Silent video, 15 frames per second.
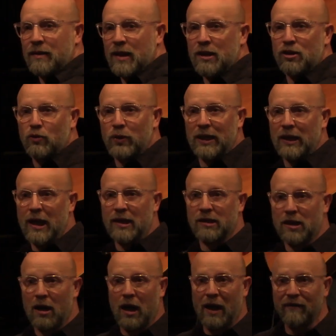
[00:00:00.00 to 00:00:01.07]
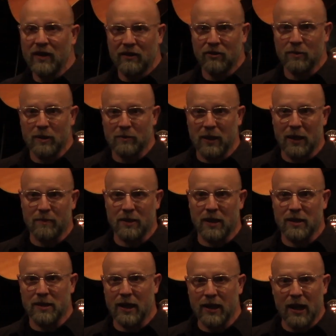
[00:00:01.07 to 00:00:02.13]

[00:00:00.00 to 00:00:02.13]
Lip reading: and then you realize, oh, I've never been baptized, I